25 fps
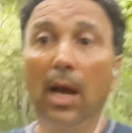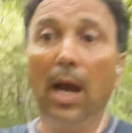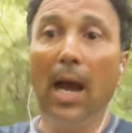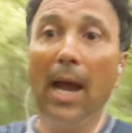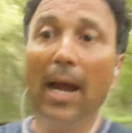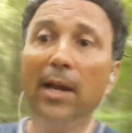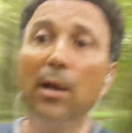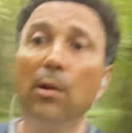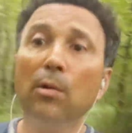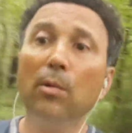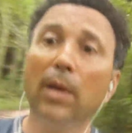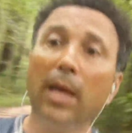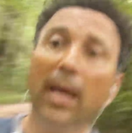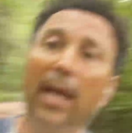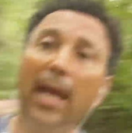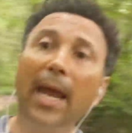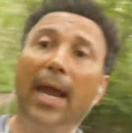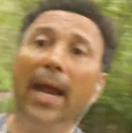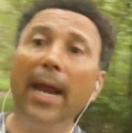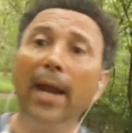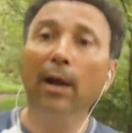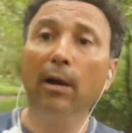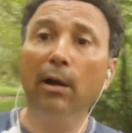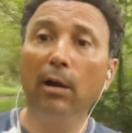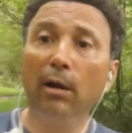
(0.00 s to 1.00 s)
I don't
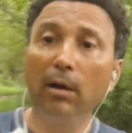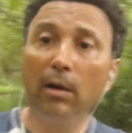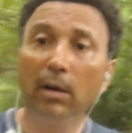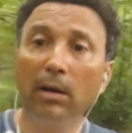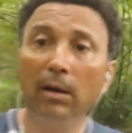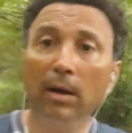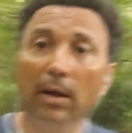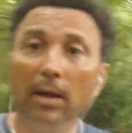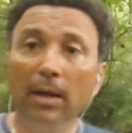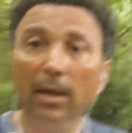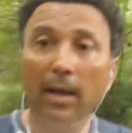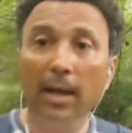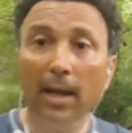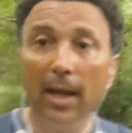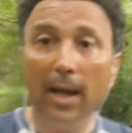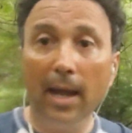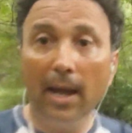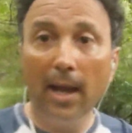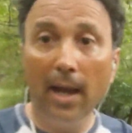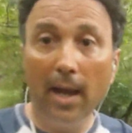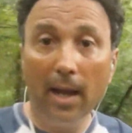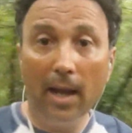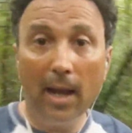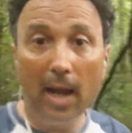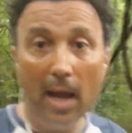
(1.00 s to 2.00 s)
care
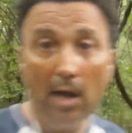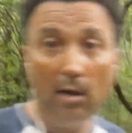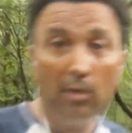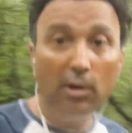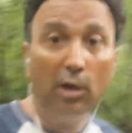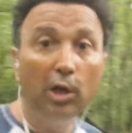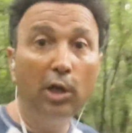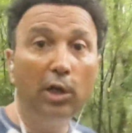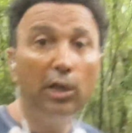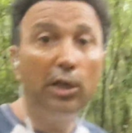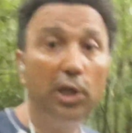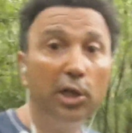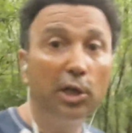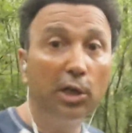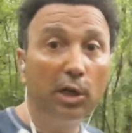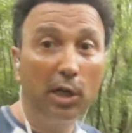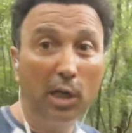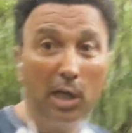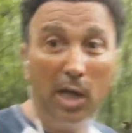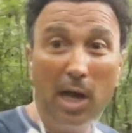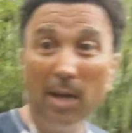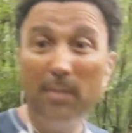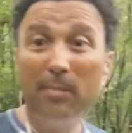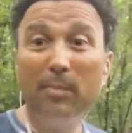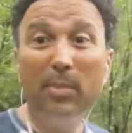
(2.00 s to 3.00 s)
how good your
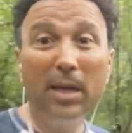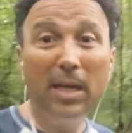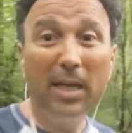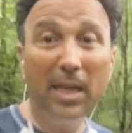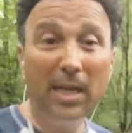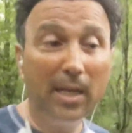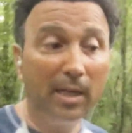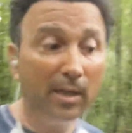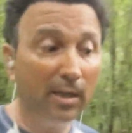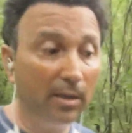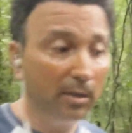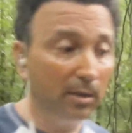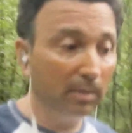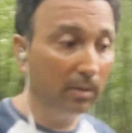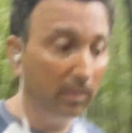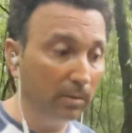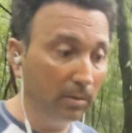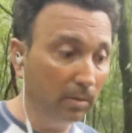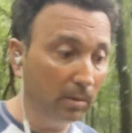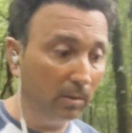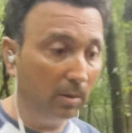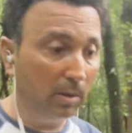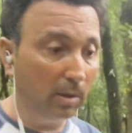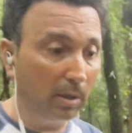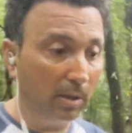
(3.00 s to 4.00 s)
company
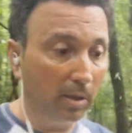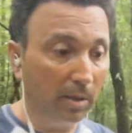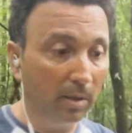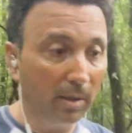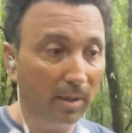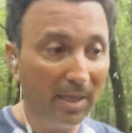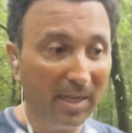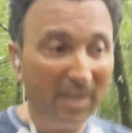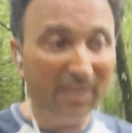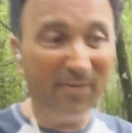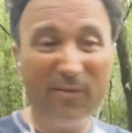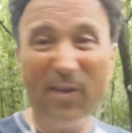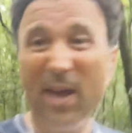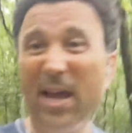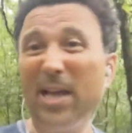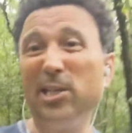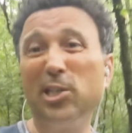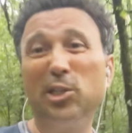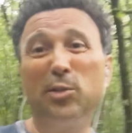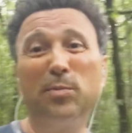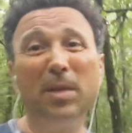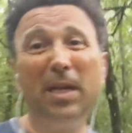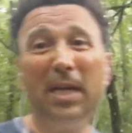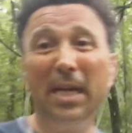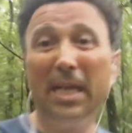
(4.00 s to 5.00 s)
or
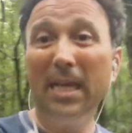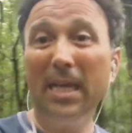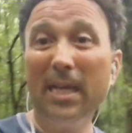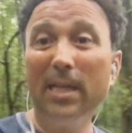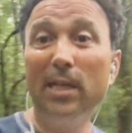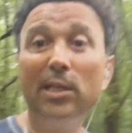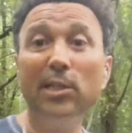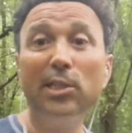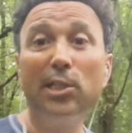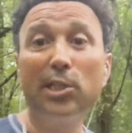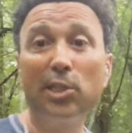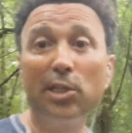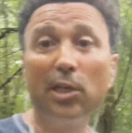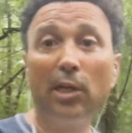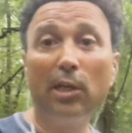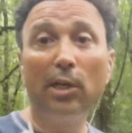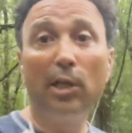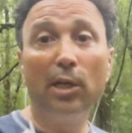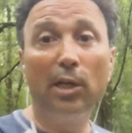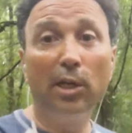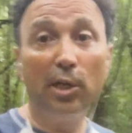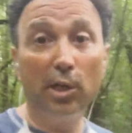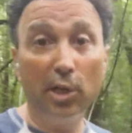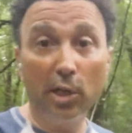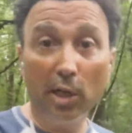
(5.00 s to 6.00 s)
investment is,
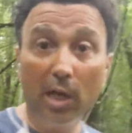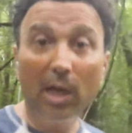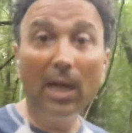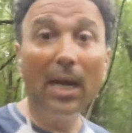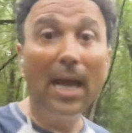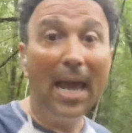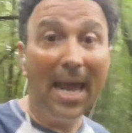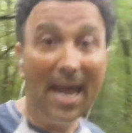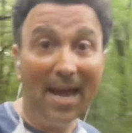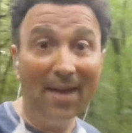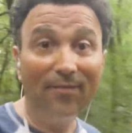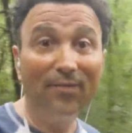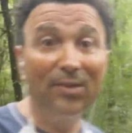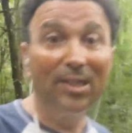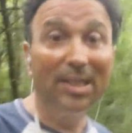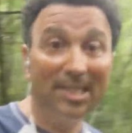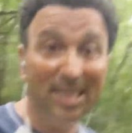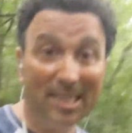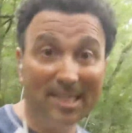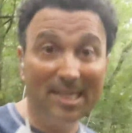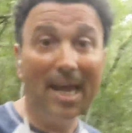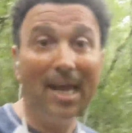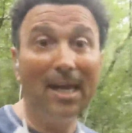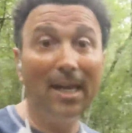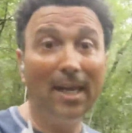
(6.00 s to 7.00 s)
you're going to have to
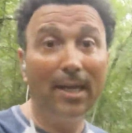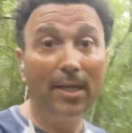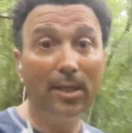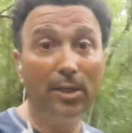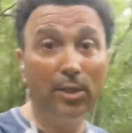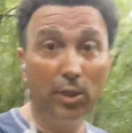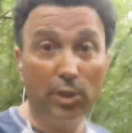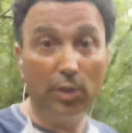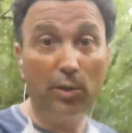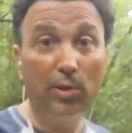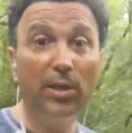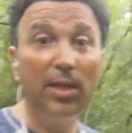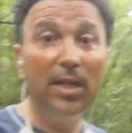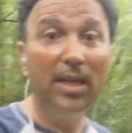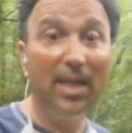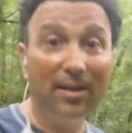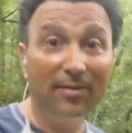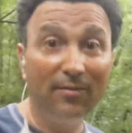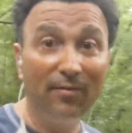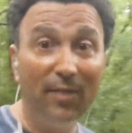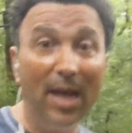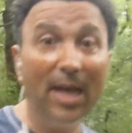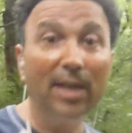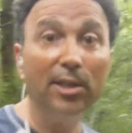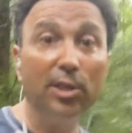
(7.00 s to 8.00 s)
sell it to the
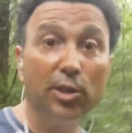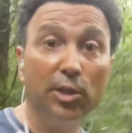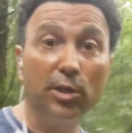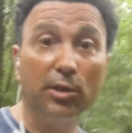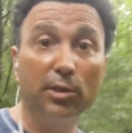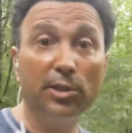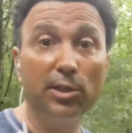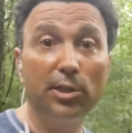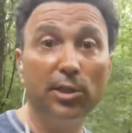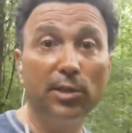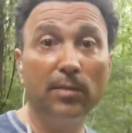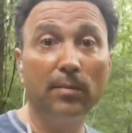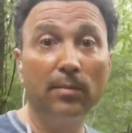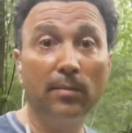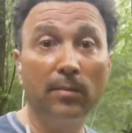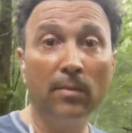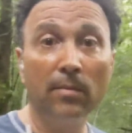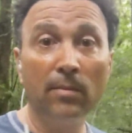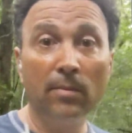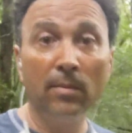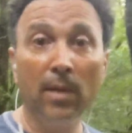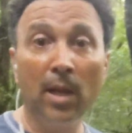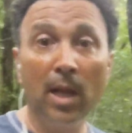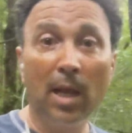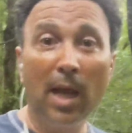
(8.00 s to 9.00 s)
investors.
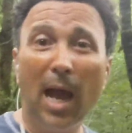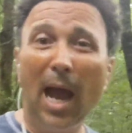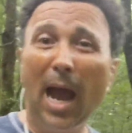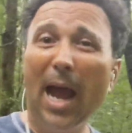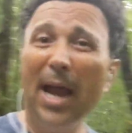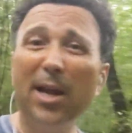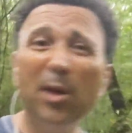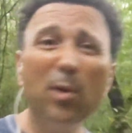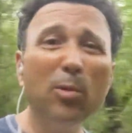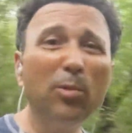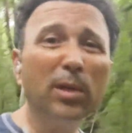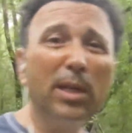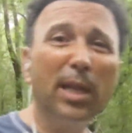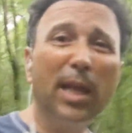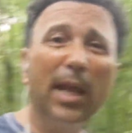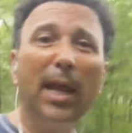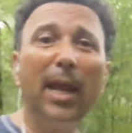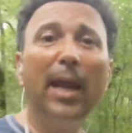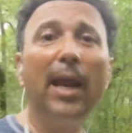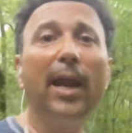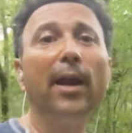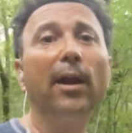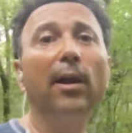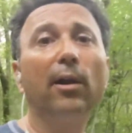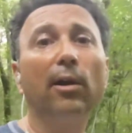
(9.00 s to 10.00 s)
I don't
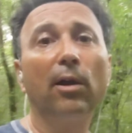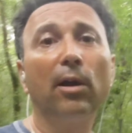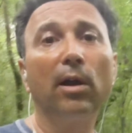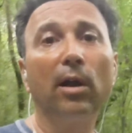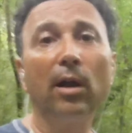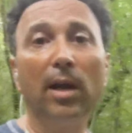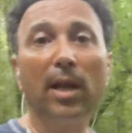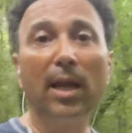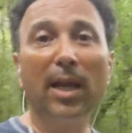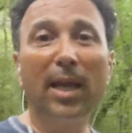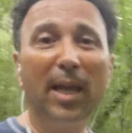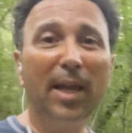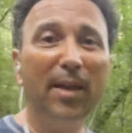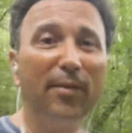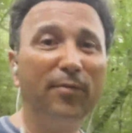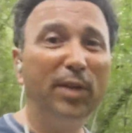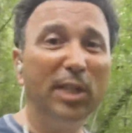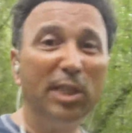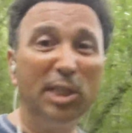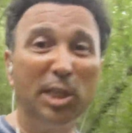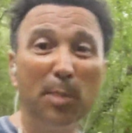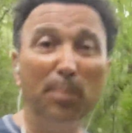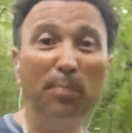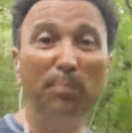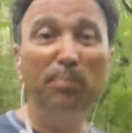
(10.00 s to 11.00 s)
care if
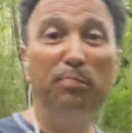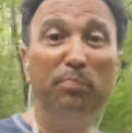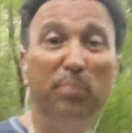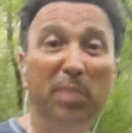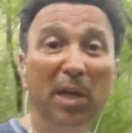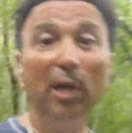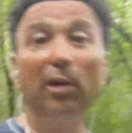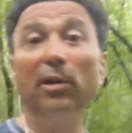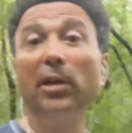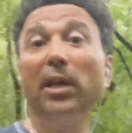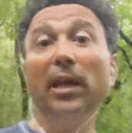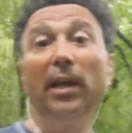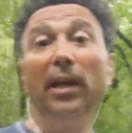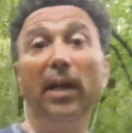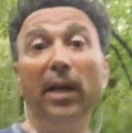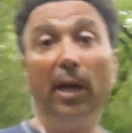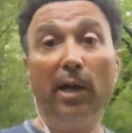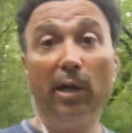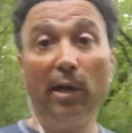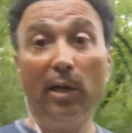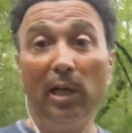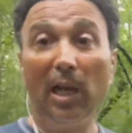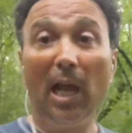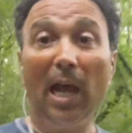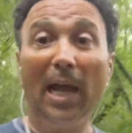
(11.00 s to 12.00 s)
it's a
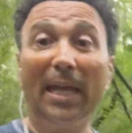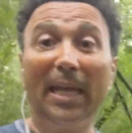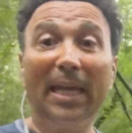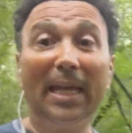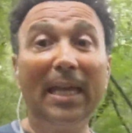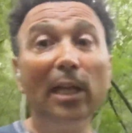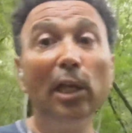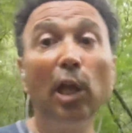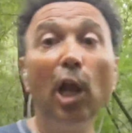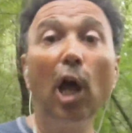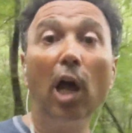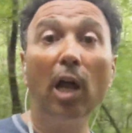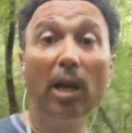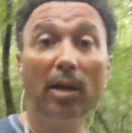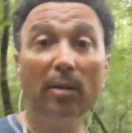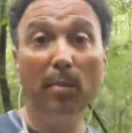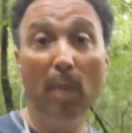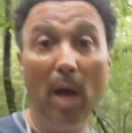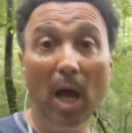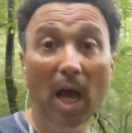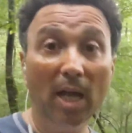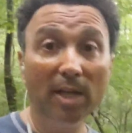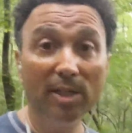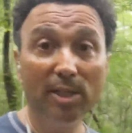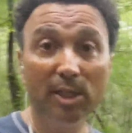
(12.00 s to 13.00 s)
billionaire like Elon
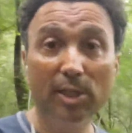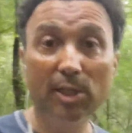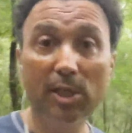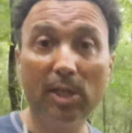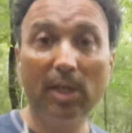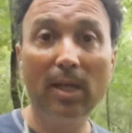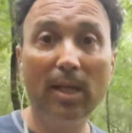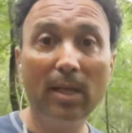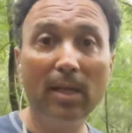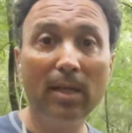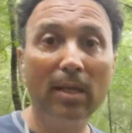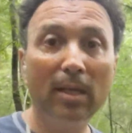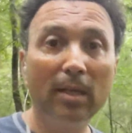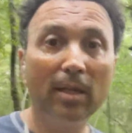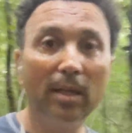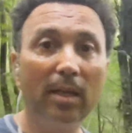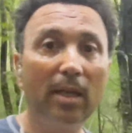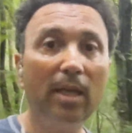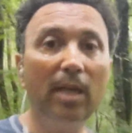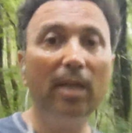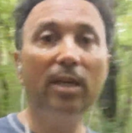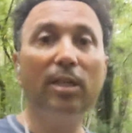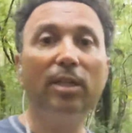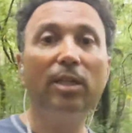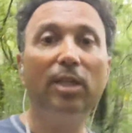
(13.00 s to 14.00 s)
Musk.
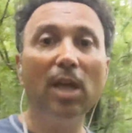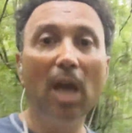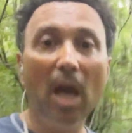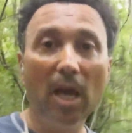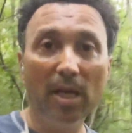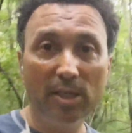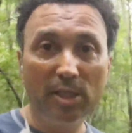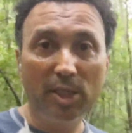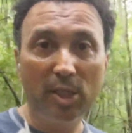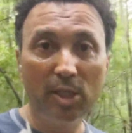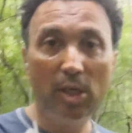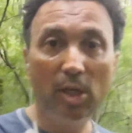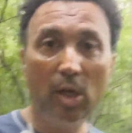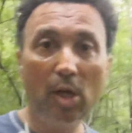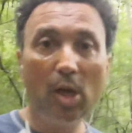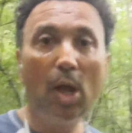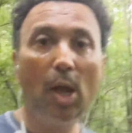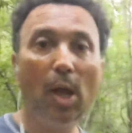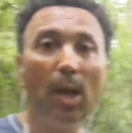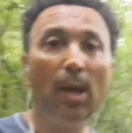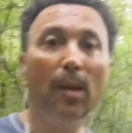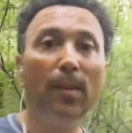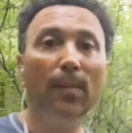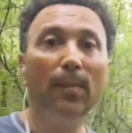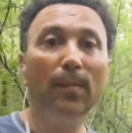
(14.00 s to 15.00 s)
It doesn't
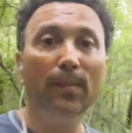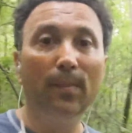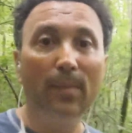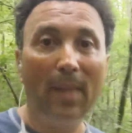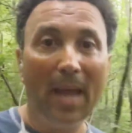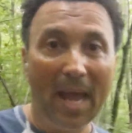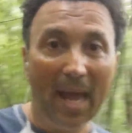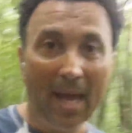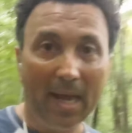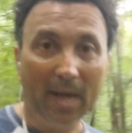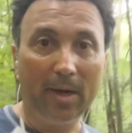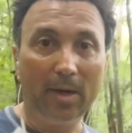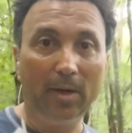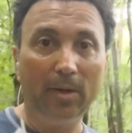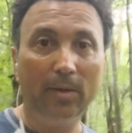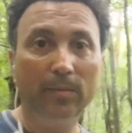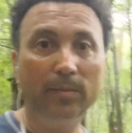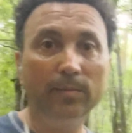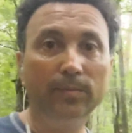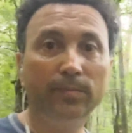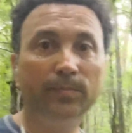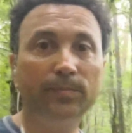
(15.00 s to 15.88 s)
matter.